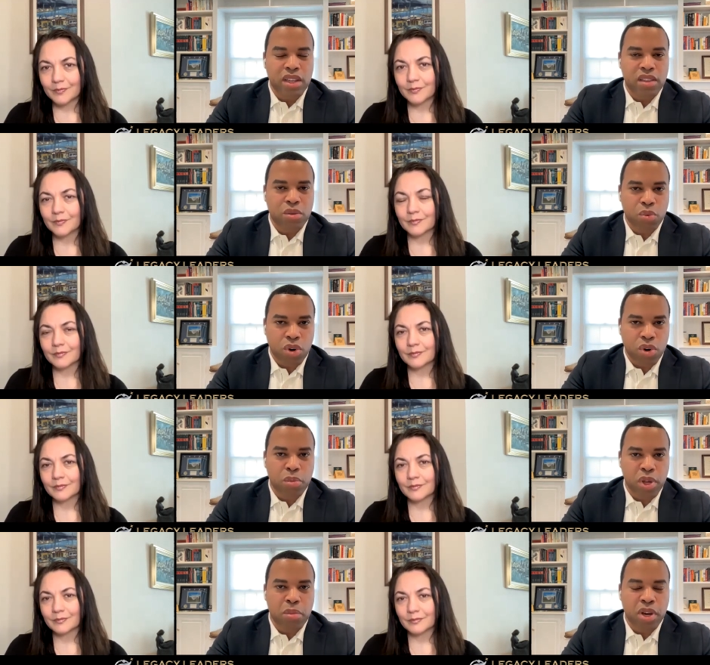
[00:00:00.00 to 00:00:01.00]
Speaker 1: um, I think
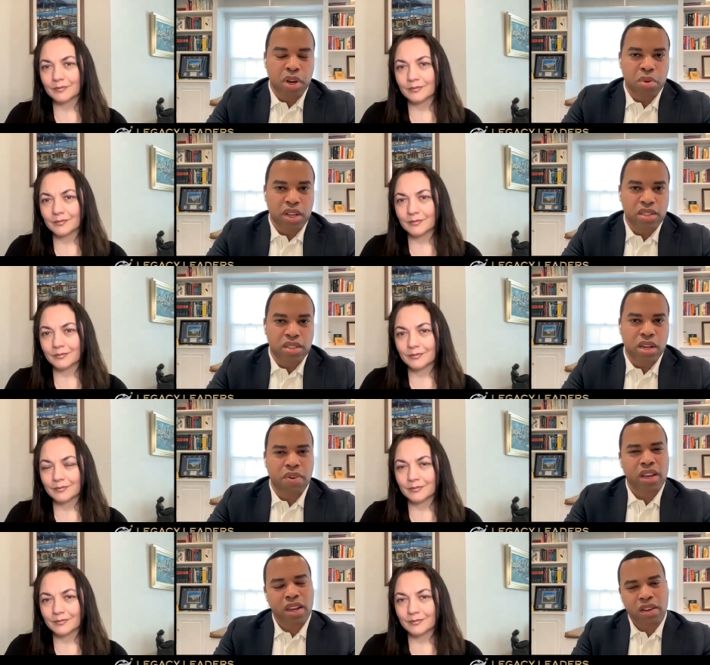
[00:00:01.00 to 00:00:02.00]
that the world will be a better
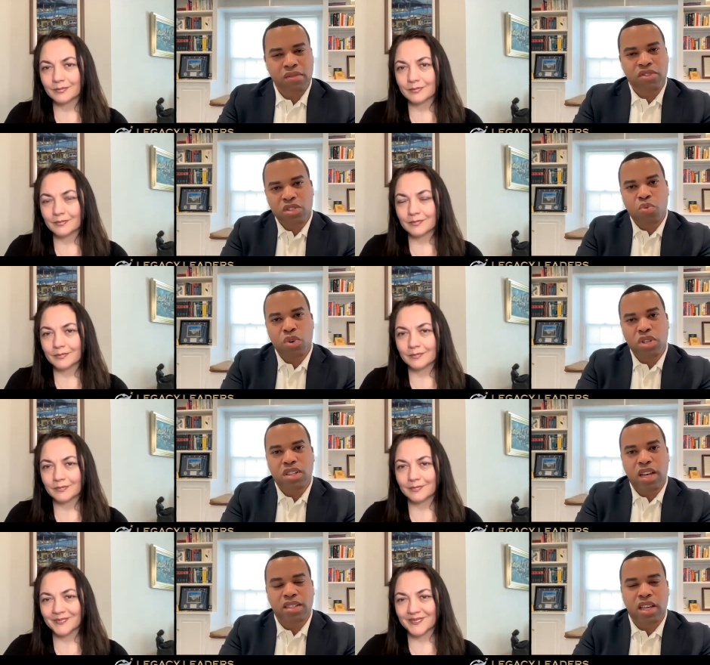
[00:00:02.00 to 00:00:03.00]
place. And if I can have
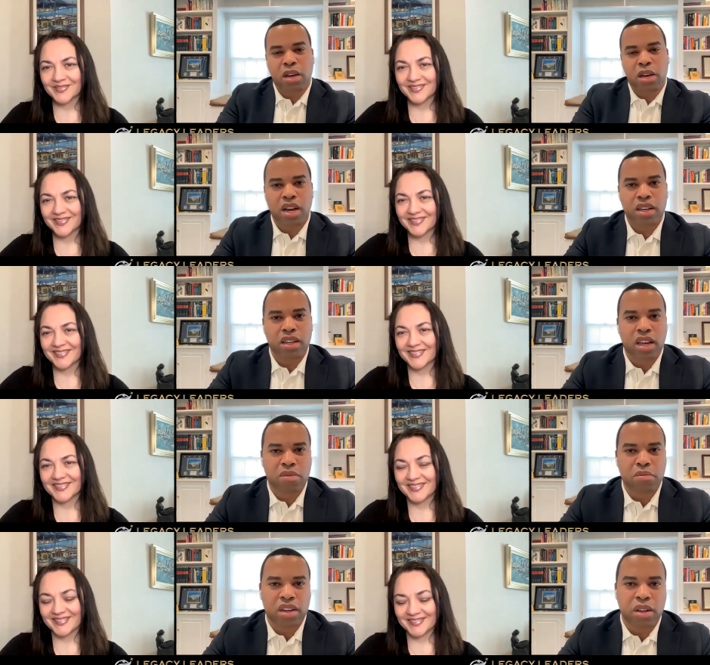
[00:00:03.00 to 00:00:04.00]
just one slice of that
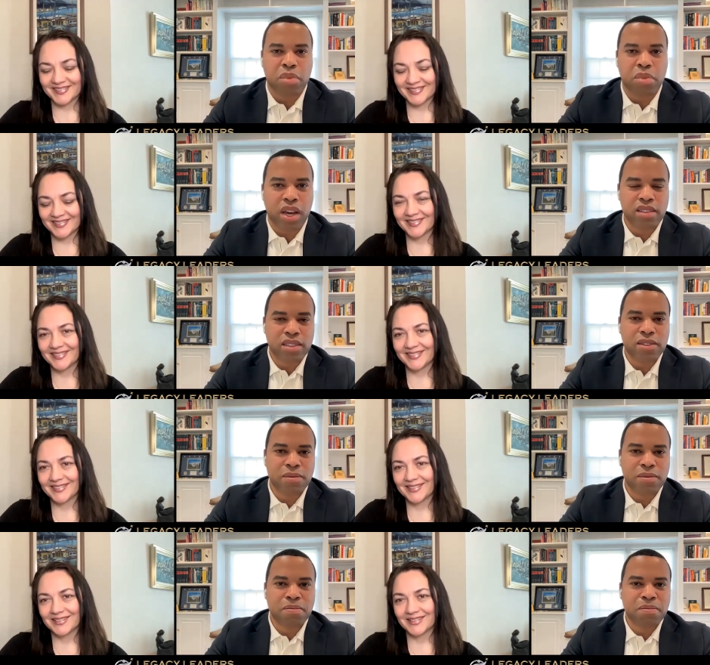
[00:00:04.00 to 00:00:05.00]
pie, I've made an
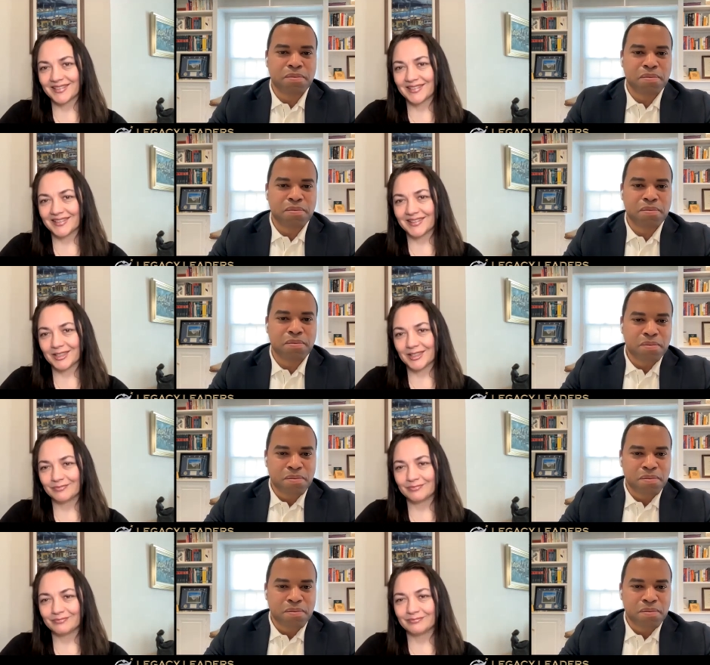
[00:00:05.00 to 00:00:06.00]
impact.
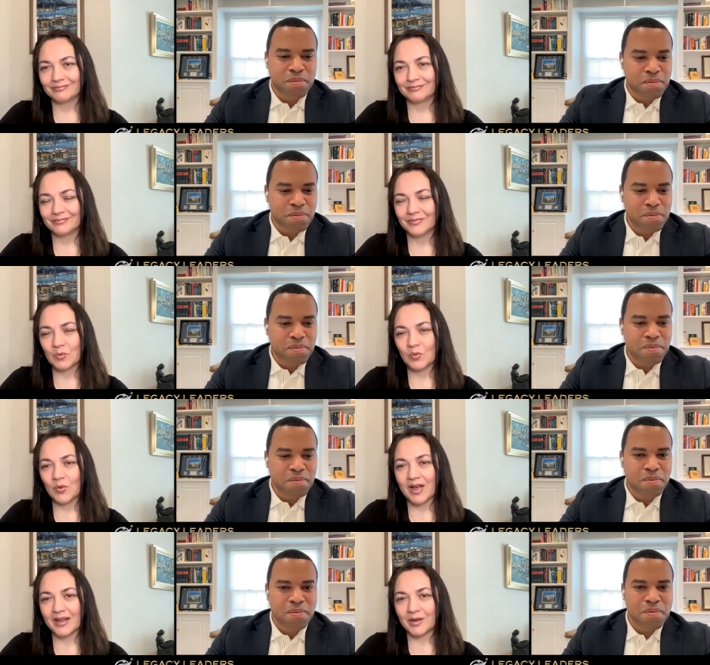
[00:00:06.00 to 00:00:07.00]
Speaker 2: Mm,
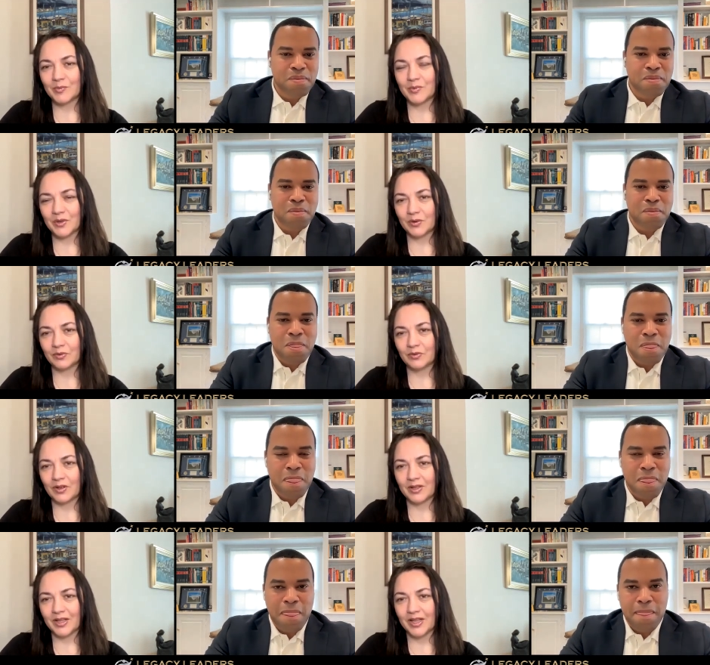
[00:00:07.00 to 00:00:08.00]
what a
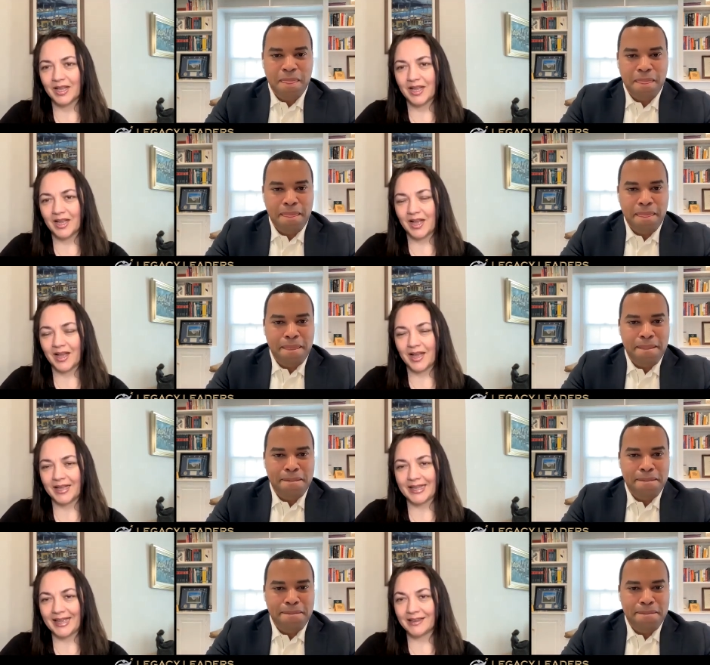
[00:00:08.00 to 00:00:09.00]
beautiful uh,
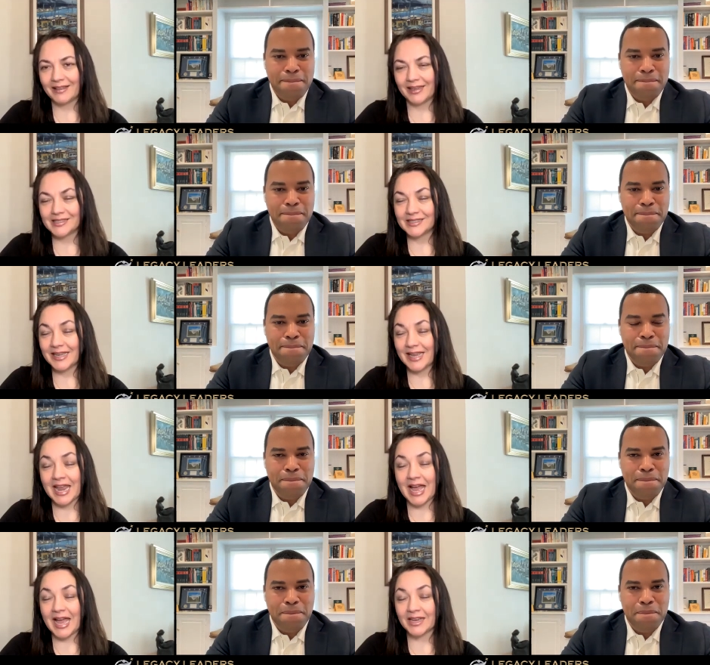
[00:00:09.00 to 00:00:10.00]
again legacy
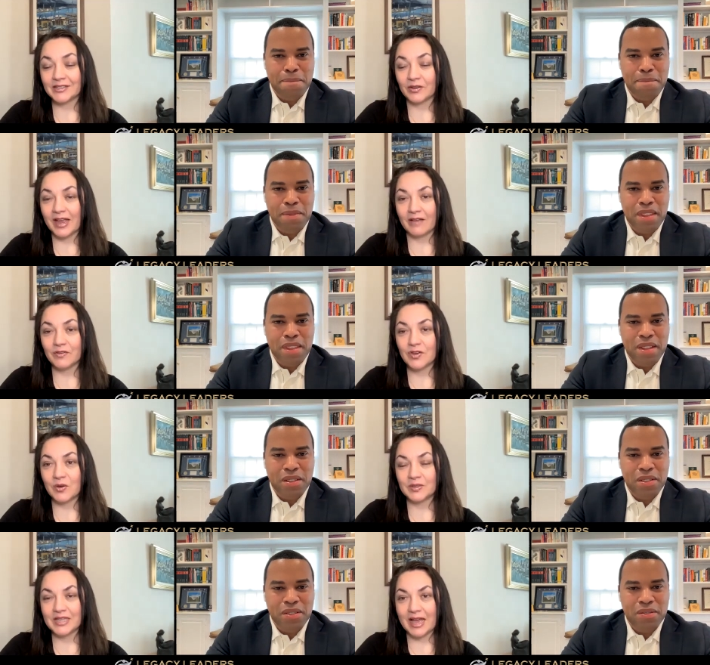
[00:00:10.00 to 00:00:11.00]
and i don't have
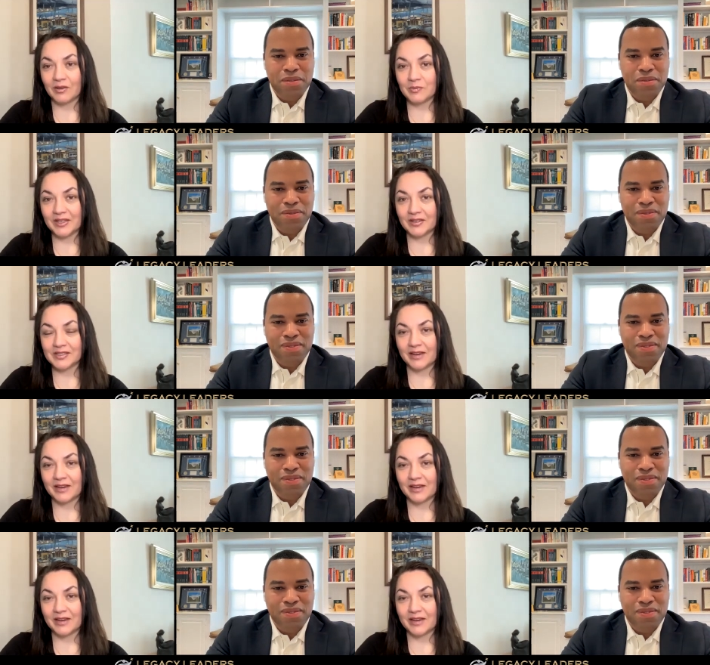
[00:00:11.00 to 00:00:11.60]
no doubt because